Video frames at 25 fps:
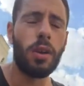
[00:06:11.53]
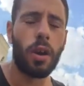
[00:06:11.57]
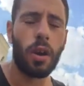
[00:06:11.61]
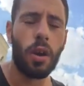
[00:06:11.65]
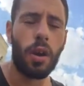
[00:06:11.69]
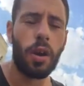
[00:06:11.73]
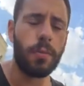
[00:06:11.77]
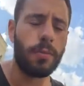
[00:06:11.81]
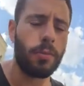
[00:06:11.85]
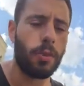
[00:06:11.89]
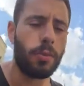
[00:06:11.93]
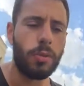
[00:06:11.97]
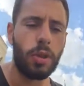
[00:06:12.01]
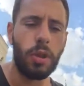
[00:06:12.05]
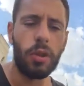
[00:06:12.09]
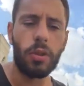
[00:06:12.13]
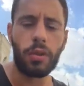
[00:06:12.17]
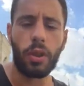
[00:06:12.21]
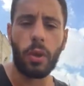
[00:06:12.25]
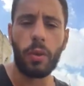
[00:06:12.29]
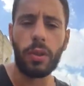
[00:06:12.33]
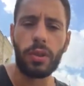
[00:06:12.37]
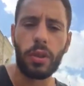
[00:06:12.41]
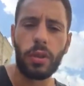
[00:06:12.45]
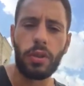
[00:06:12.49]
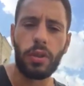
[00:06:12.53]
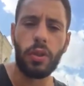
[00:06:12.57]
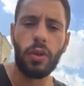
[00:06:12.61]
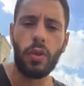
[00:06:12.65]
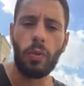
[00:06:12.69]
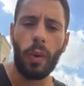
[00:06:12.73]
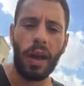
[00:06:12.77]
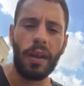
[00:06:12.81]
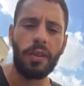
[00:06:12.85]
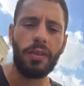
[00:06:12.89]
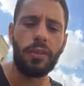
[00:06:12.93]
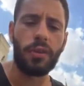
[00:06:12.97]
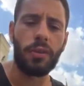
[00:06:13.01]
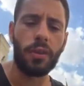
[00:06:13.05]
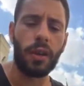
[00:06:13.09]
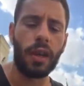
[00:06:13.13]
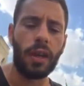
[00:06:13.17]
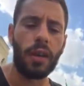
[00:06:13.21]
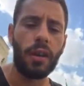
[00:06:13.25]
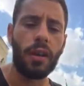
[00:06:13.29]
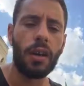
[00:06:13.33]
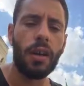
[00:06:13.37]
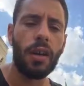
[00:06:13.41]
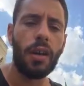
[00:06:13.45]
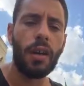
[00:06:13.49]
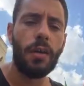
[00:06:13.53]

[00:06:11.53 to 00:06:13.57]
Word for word: learn from you. So it's a two-way street.